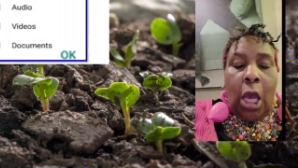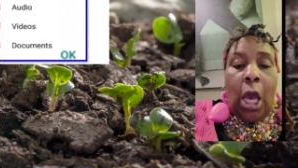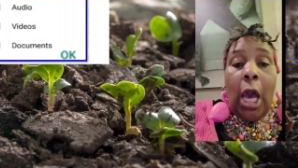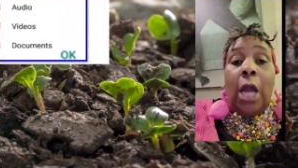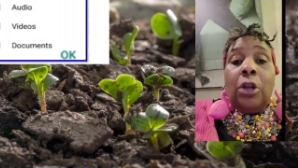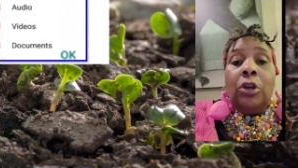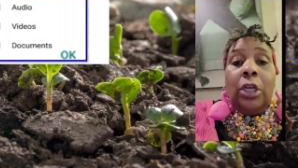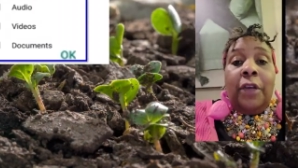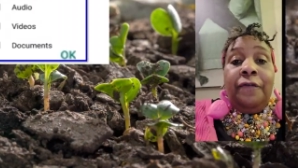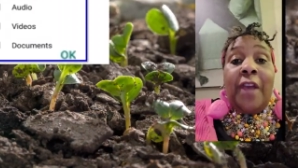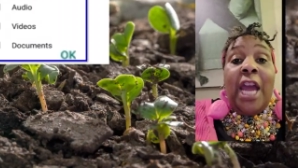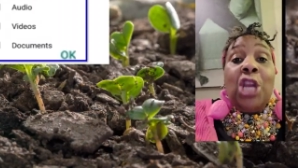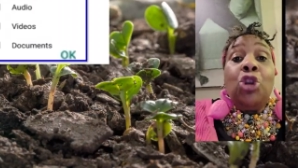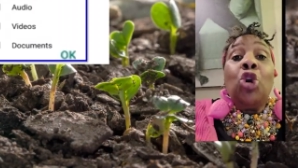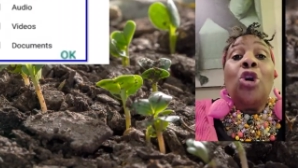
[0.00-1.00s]
Underneath
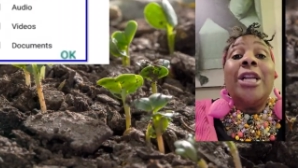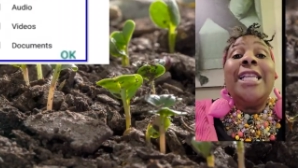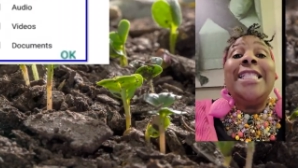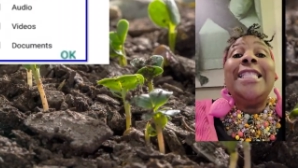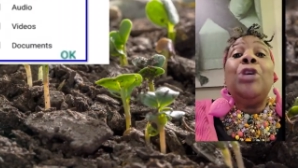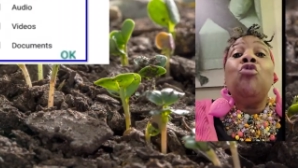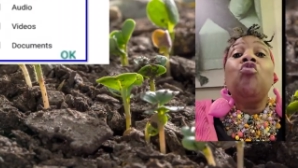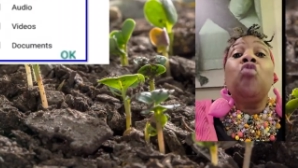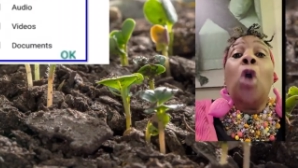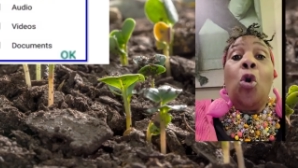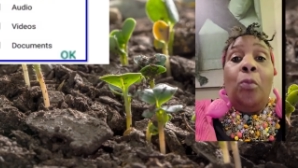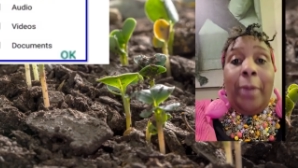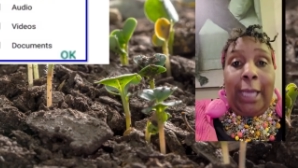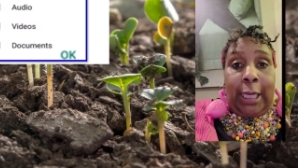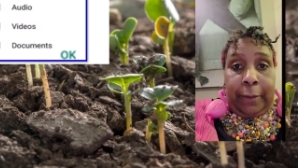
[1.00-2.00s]
that, you're going to see
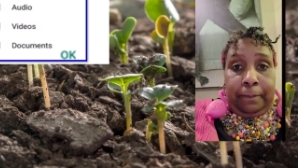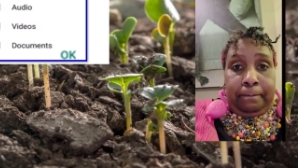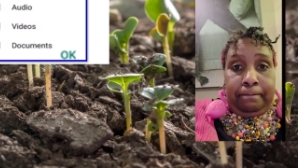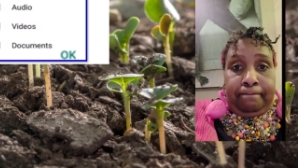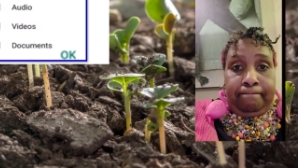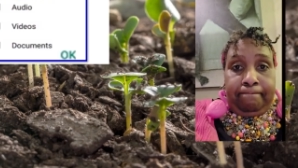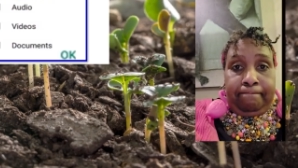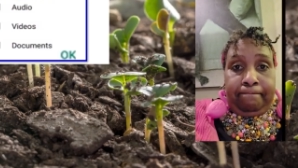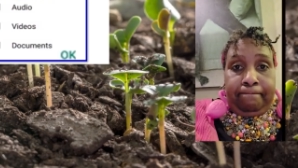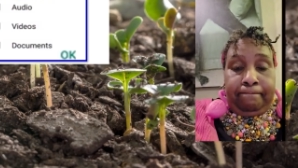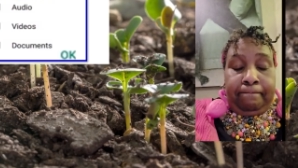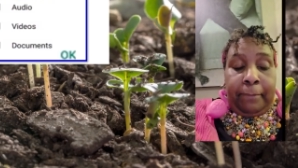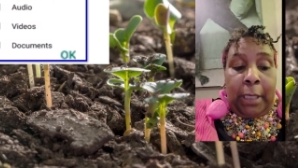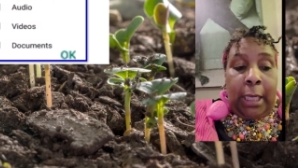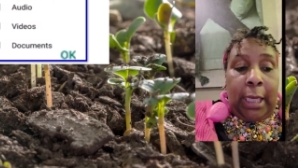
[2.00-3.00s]
roaming.
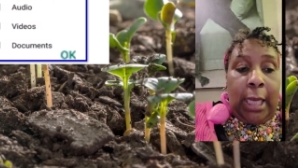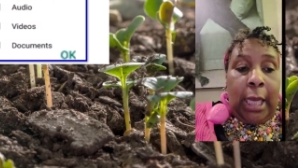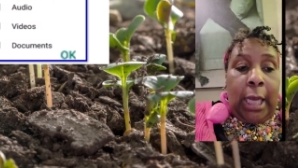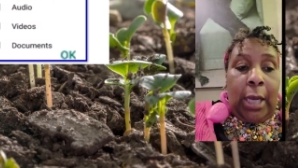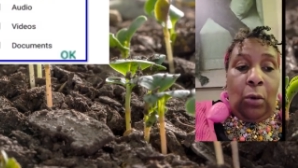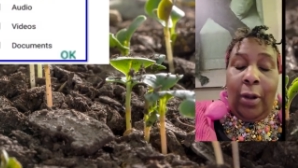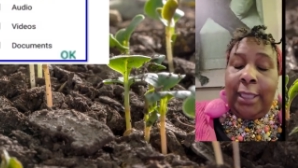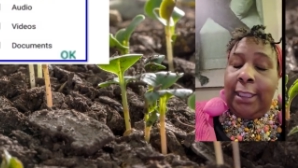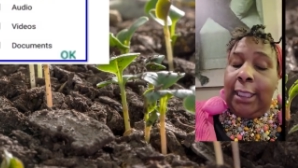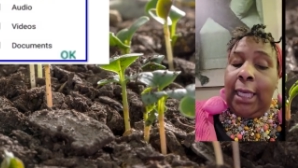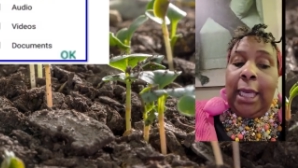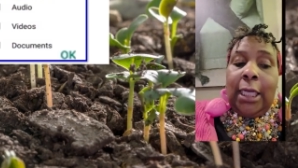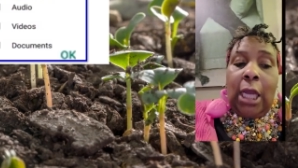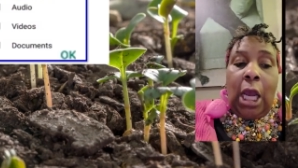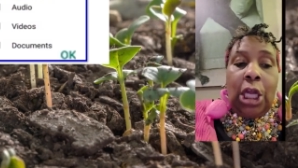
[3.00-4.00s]
Once
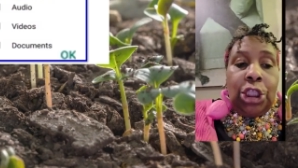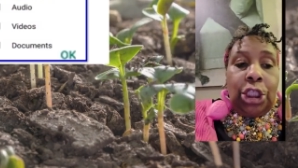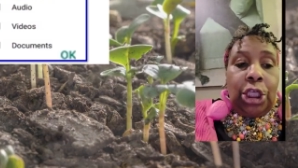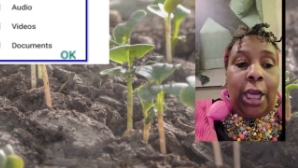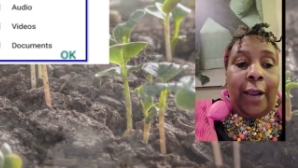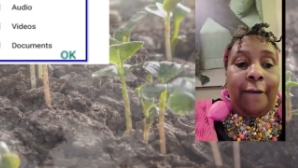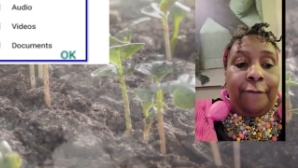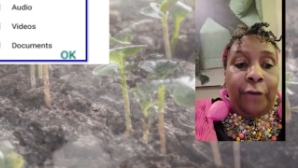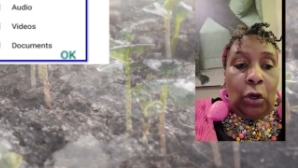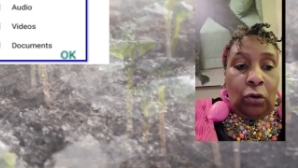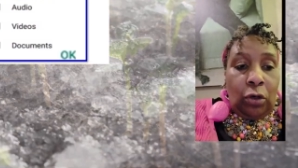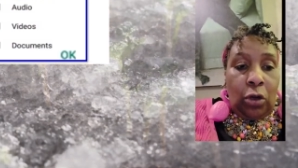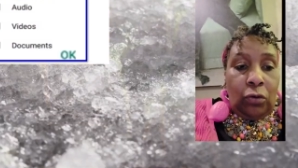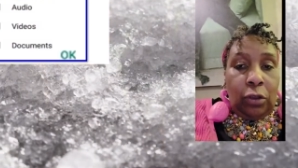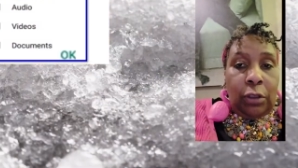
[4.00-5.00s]
again, uncheck
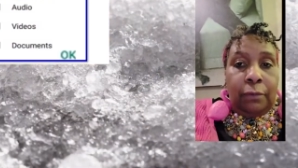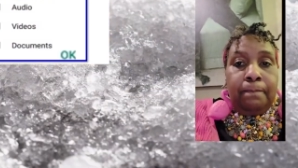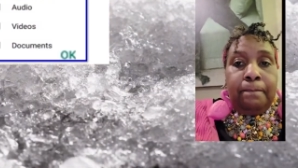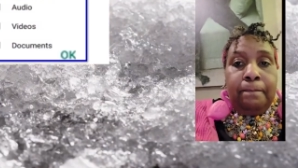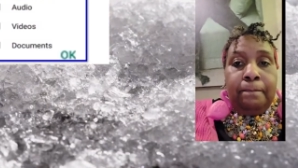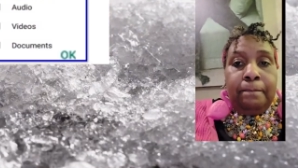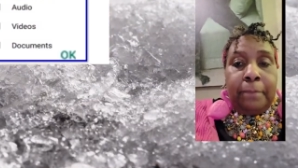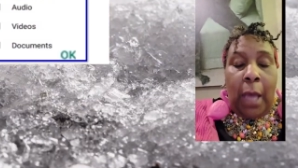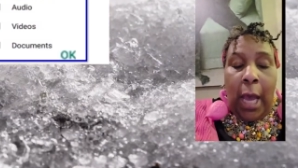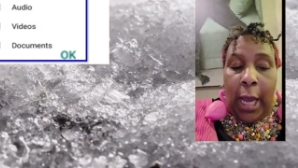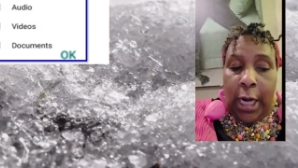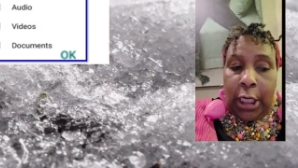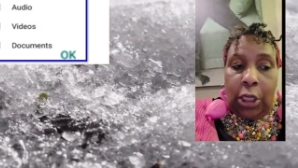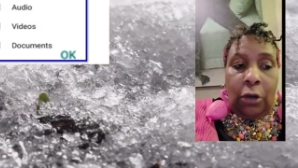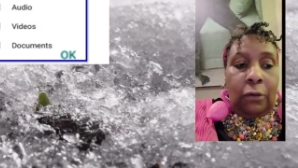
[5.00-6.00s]
photos,
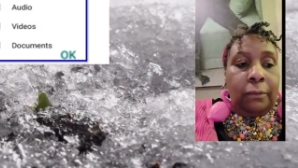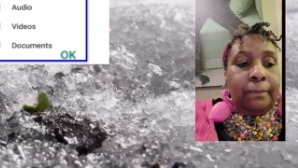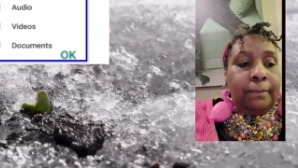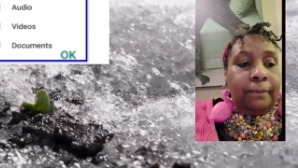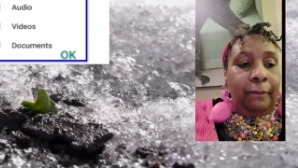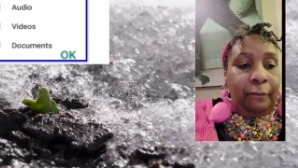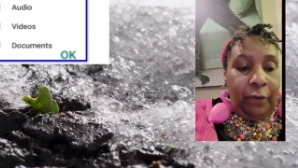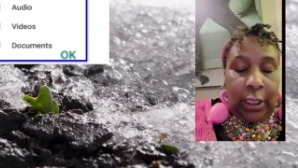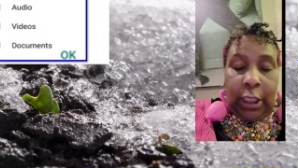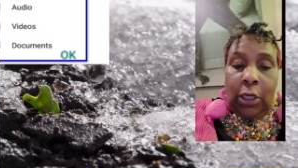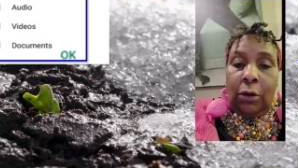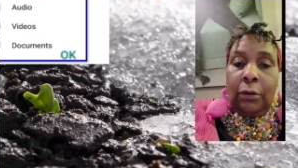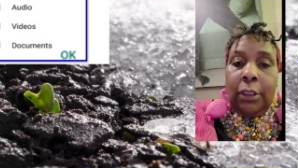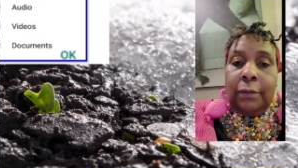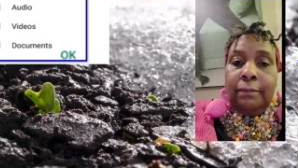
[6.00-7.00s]
audio,
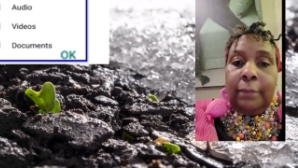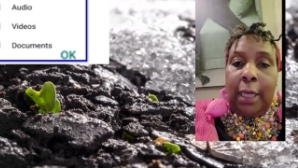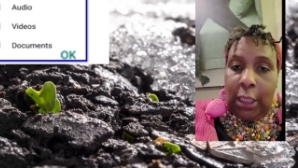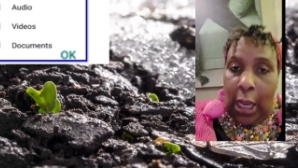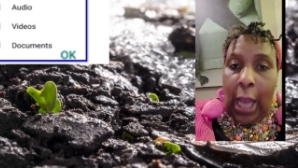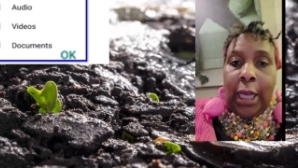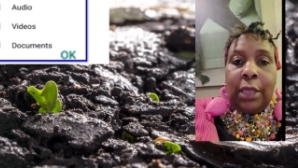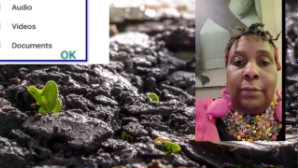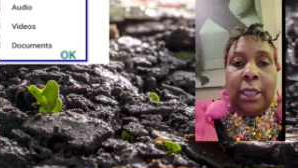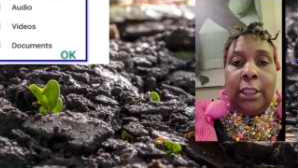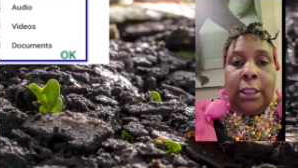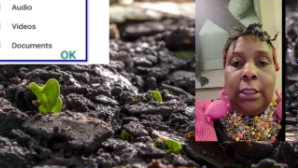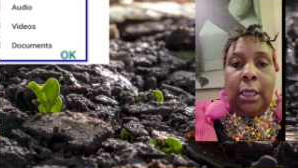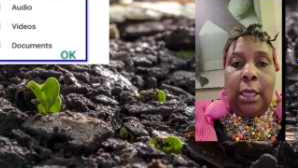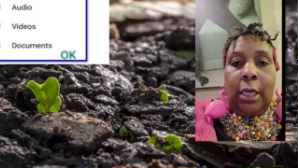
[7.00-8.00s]
videos, and
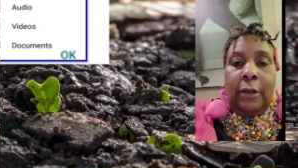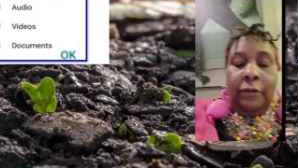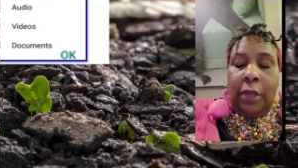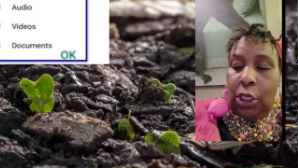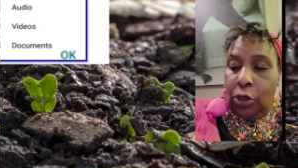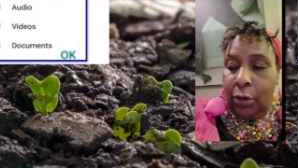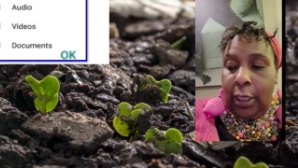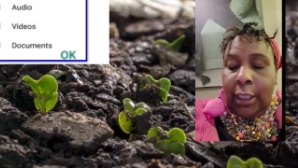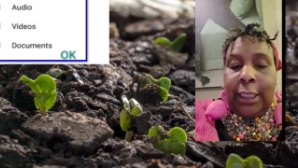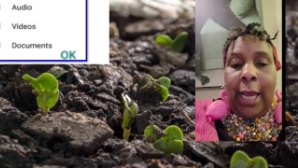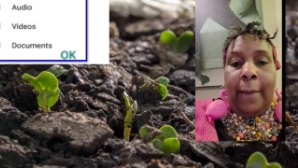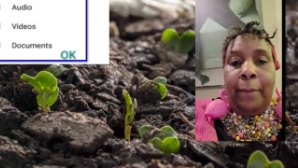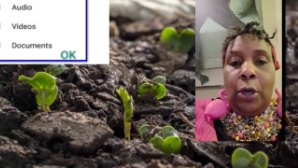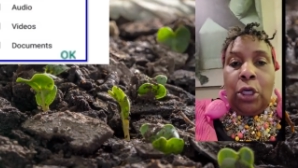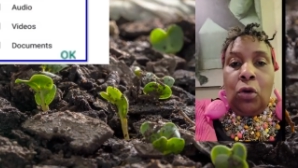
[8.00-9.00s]
documents. Then you can
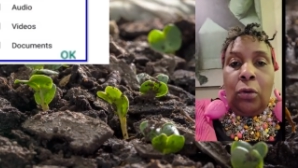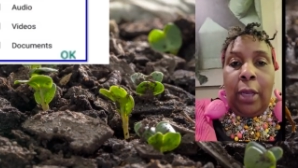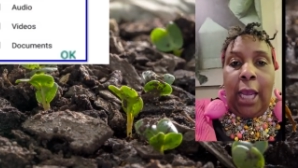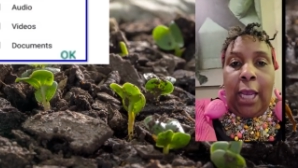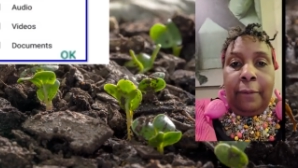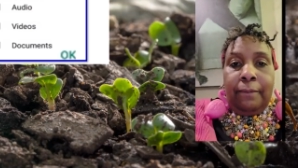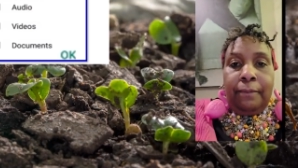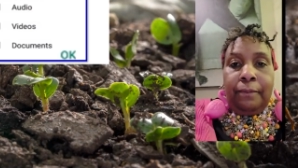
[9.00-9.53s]
tap on OK.